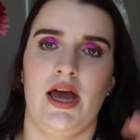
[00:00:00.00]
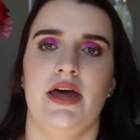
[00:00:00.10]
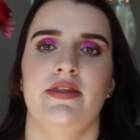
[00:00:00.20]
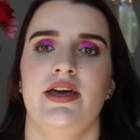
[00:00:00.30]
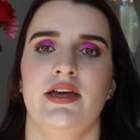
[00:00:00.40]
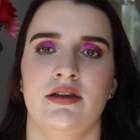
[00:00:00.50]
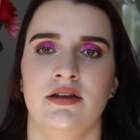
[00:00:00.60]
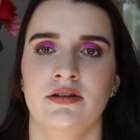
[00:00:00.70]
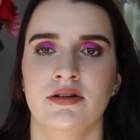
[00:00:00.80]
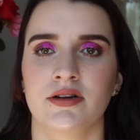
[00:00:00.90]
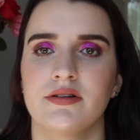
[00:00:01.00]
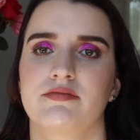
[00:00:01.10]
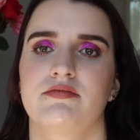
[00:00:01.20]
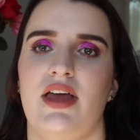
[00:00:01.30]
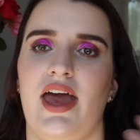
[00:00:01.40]
And then
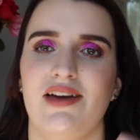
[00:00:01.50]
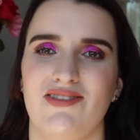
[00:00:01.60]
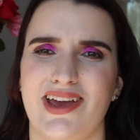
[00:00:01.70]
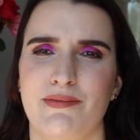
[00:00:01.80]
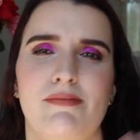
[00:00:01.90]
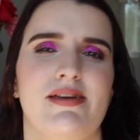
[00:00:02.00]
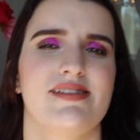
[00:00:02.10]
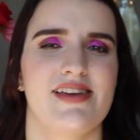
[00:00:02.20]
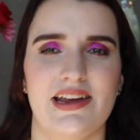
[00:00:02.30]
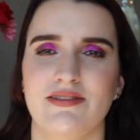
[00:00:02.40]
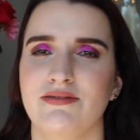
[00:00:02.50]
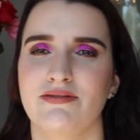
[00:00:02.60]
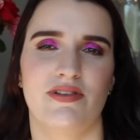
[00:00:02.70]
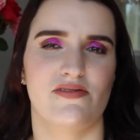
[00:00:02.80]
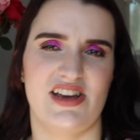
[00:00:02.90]
have like maybe a 10,
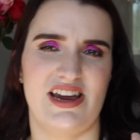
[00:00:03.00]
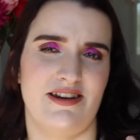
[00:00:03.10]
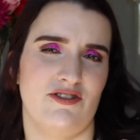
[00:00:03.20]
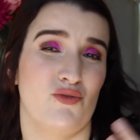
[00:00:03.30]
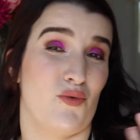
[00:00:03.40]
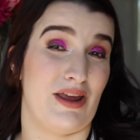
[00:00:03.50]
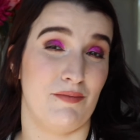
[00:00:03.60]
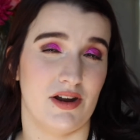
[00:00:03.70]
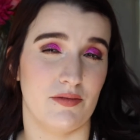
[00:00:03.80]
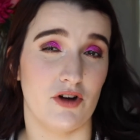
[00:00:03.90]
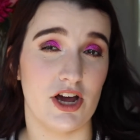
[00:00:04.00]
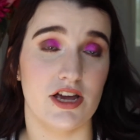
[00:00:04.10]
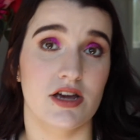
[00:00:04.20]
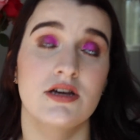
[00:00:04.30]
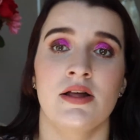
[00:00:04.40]
15, 20 minute break,